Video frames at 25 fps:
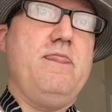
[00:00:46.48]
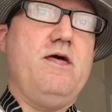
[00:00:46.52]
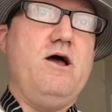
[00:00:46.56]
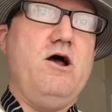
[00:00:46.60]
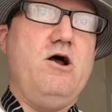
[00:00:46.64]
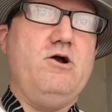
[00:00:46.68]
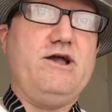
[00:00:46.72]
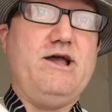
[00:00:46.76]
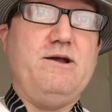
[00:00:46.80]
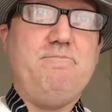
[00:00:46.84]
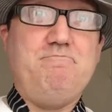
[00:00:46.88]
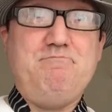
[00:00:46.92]

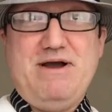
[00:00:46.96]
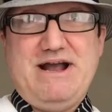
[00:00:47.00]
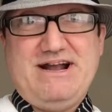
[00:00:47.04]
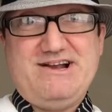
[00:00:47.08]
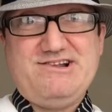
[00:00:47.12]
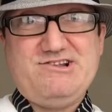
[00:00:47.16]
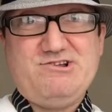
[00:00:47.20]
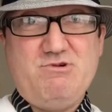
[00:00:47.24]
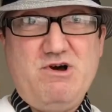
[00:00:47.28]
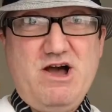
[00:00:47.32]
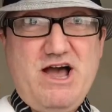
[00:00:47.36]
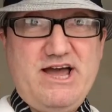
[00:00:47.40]
Okay, back
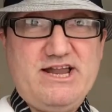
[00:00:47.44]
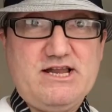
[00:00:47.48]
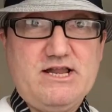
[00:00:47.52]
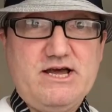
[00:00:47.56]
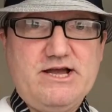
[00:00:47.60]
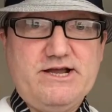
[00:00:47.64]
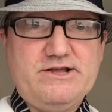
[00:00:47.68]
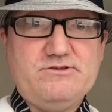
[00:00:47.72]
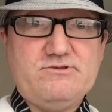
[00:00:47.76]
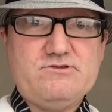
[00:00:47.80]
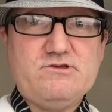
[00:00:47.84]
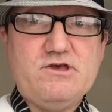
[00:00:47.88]
to our
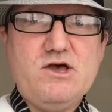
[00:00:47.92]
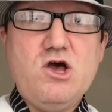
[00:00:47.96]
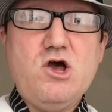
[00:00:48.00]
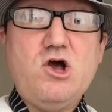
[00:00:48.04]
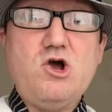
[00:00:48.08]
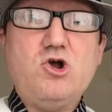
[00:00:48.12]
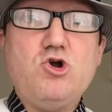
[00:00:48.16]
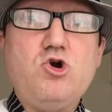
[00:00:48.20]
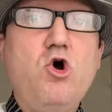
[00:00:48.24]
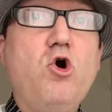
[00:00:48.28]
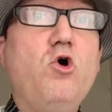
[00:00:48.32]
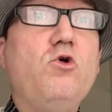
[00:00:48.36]
headlines.
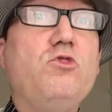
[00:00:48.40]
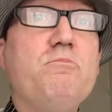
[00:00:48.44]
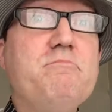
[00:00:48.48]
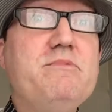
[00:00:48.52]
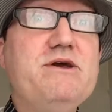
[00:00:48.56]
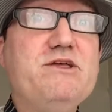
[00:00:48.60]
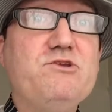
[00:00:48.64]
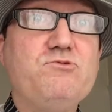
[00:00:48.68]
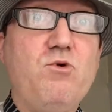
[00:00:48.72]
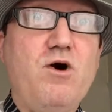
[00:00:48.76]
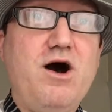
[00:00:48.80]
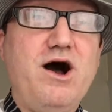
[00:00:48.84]
Call the
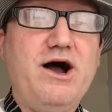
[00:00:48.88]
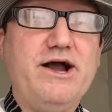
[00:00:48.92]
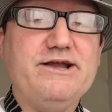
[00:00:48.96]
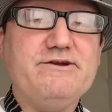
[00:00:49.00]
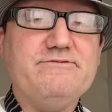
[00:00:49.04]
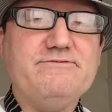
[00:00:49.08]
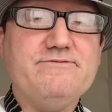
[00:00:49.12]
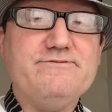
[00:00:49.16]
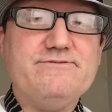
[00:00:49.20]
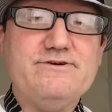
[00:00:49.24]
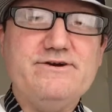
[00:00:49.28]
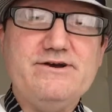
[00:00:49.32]

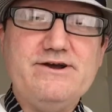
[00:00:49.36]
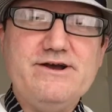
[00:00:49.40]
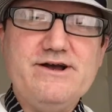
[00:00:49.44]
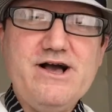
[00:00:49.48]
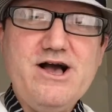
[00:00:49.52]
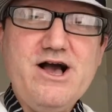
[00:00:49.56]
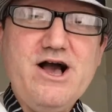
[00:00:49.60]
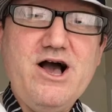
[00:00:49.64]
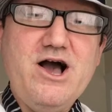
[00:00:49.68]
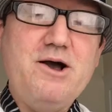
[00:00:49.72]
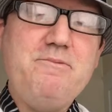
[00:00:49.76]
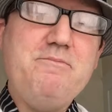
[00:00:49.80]
midwife.
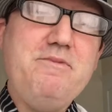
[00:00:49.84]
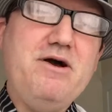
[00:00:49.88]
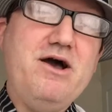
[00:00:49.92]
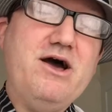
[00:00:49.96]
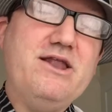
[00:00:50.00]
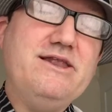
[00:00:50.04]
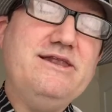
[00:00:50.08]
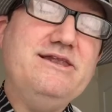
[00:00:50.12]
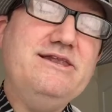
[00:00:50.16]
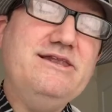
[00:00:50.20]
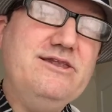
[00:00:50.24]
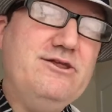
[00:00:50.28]
A
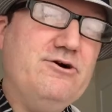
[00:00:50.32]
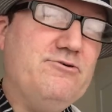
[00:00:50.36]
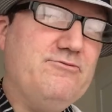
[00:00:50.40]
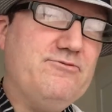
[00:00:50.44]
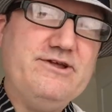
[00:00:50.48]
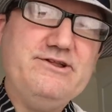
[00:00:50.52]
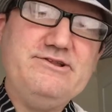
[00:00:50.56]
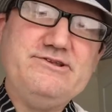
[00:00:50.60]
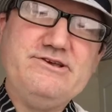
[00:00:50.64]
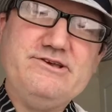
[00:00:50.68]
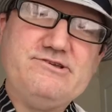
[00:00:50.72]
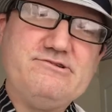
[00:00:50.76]

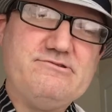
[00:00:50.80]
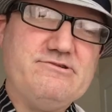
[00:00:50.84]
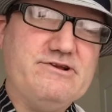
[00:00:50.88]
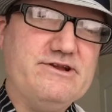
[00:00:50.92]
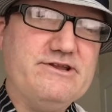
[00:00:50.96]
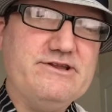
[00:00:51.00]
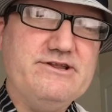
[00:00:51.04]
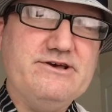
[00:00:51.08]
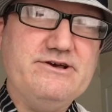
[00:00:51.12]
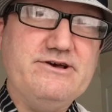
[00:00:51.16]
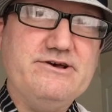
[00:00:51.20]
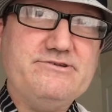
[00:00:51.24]
lovely
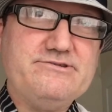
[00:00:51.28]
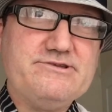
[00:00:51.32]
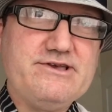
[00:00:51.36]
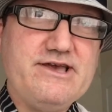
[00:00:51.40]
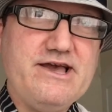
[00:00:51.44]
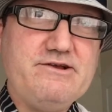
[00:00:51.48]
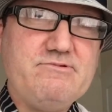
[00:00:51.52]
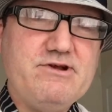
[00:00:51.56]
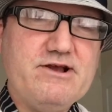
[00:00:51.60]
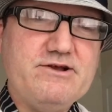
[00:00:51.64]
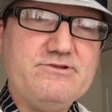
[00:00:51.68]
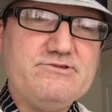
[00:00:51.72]
district nurse
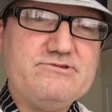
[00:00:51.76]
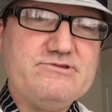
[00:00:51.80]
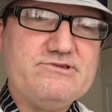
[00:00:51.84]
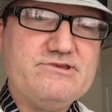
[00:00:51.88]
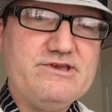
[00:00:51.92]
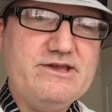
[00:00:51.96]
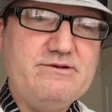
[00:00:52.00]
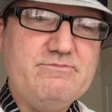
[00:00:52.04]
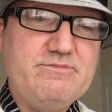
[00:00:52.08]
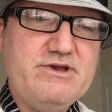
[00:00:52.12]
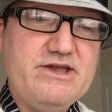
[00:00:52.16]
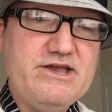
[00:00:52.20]
came round to
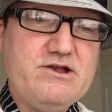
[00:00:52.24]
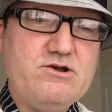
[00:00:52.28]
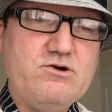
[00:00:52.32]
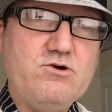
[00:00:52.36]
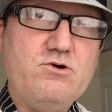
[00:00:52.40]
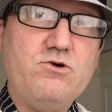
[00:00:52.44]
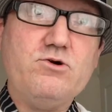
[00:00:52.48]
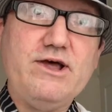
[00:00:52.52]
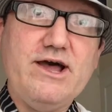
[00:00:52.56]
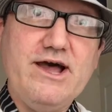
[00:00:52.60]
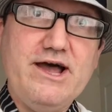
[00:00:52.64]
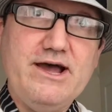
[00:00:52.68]
see me
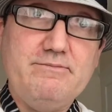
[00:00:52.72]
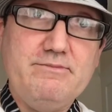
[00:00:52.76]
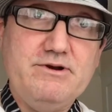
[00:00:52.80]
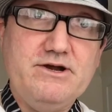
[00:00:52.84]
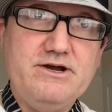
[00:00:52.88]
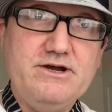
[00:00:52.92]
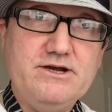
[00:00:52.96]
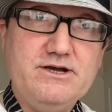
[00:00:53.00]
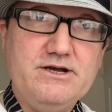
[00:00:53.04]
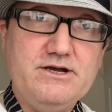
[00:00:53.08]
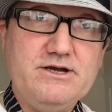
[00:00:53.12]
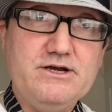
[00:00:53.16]
called
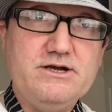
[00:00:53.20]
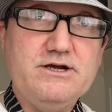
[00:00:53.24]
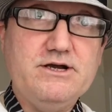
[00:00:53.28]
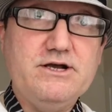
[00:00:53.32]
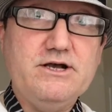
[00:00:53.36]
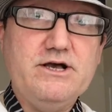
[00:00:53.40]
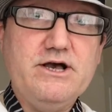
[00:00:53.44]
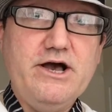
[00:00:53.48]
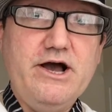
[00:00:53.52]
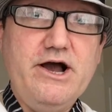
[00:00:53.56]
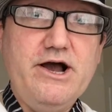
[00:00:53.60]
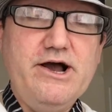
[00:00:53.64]
Emma.
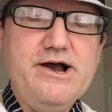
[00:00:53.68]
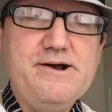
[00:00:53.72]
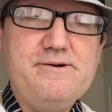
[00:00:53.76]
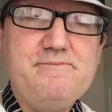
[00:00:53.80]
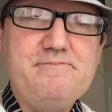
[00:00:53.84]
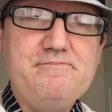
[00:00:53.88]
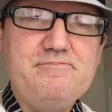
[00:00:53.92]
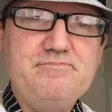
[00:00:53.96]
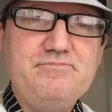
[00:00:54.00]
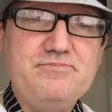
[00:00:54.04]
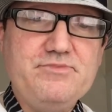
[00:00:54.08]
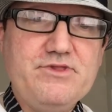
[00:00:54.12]

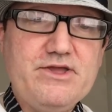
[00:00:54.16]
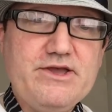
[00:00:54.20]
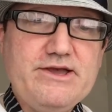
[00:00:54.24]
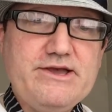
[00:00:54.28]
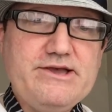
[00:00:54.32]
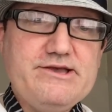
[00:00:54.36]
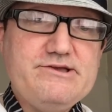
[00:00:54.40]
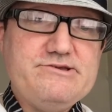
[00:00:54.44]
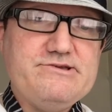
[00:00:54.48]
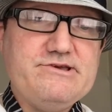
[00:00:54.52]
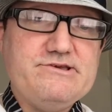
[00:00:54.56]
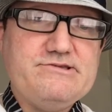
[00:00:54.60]

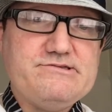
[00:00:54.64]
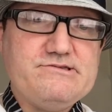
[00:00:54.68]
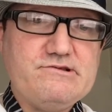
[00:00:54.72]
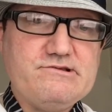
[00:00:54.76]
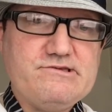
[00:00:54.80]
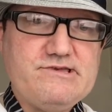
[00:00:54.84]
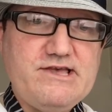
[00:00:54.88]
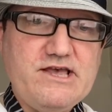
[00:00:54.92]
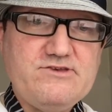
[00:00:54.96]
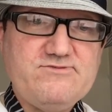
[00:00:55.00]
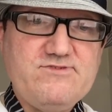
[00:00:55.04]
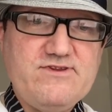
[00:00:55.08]
She
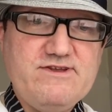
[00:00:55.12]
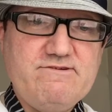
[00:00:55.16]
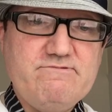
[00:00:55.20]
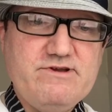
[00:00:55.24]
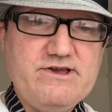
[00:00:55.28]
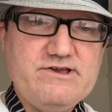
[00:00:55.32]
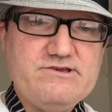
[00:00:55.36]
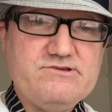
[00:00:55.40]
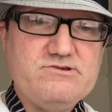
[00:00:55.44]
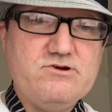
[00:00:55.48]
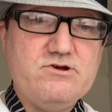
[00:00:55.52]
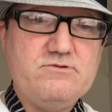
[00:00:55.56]
successfully
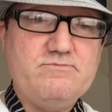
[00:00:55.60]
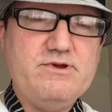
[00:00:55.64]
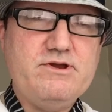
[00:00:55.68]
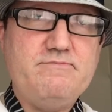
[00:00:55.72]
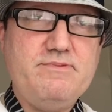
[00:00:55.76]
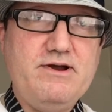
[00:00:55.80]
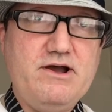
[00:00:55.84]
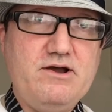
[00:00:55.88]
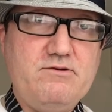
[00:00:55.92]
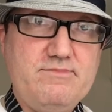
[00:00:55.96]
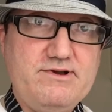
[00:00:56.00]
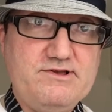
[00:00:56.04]
reassured me
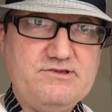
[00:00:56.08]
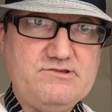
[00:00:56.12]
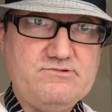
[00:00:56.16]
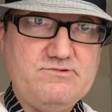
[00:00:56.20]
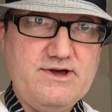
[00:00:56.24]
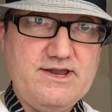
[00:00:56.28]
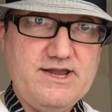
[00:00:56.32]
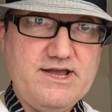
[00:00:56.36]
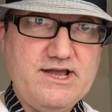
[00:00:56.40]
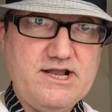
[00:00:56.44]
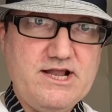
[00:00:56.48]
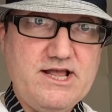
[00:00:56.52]
about my
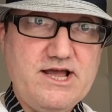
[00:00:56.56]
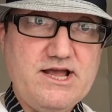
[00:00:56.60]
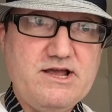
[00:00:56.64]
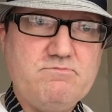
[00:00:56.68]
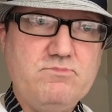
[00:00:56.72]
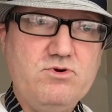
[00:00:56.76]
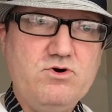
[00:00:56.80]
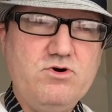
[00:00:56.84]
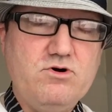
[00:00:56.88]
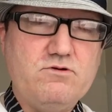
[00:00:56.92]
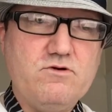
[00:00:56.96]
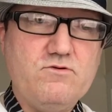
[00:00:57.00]
swelling leg,
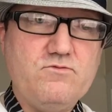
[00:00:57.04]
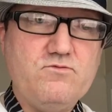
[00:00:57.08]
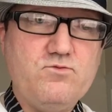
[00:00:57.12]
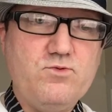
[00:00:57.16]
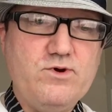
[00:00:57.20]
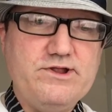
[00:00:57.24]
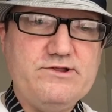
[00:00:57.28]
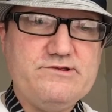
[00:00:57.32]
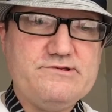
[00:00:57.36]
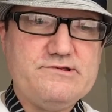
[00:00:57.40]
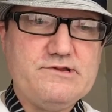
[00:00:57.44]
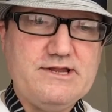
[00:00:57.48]
more of
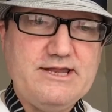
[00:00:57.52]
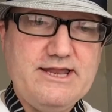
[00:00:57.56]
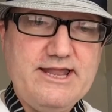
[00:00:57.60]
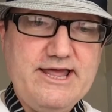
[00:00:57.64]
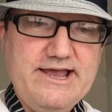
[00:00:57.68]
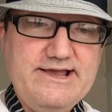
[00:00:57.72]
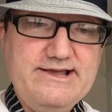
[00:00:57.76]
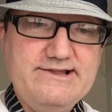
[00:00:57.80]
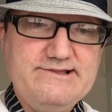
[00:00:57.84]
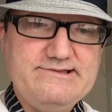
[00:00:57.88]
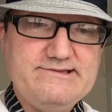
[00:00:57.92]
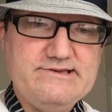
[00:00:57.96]
which
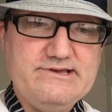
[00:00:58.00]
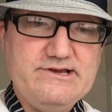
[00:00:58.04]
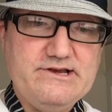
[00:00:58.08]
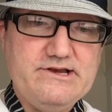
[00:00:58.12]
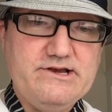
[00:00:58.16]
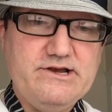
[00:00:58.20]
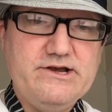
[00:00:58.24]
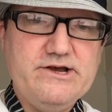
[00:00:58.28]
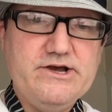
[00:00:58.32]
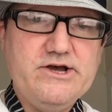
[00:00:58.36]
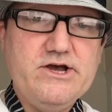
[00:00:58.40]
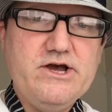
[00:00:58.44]

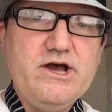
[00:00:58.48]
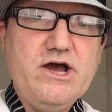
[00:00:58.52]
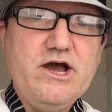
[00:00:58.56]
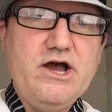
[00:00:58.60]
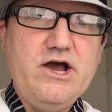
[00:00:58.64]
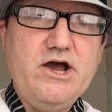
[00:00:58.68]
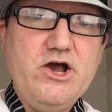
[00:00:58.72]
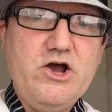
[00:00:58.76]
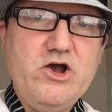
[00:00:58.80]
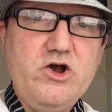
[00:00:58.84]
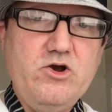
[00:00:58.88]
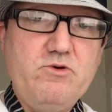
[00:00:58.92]
later.
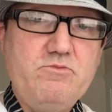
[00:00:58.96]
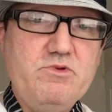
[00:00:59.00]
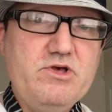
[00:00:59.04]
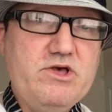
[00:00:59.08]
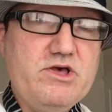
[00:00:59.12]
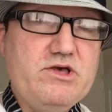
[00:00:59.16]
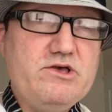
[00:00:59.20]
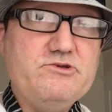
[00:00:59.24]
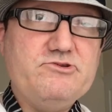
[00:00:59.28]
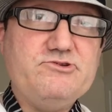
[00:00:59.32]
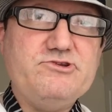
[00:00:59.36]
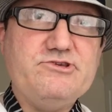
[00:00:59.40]

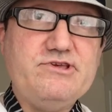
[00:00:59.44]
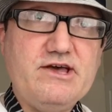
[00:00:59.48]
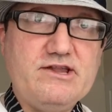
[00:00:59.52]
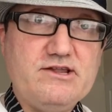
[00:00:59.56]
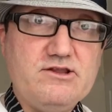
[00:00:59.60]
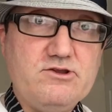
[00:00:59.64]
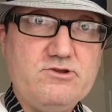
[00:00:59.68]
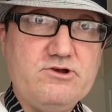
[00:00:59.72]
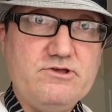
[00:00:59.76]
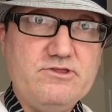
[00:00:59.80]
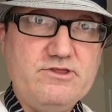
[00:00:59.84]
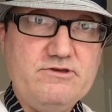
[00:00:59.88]
She's had
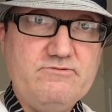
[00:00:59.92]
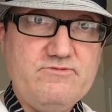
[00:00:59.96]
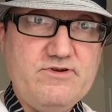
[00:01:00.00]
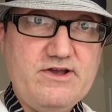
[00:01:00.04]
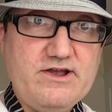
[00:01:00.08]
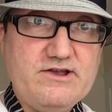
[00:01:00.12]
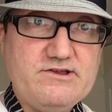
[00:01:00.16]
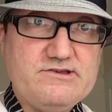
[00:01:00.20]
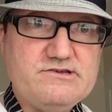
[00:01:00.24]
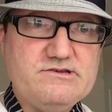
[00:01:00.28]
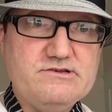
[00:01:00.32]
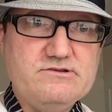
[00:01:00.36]
a look at the
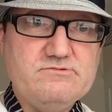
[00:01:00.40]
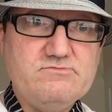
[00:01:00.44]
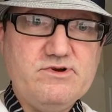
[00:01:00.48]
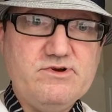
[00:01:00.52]
infection,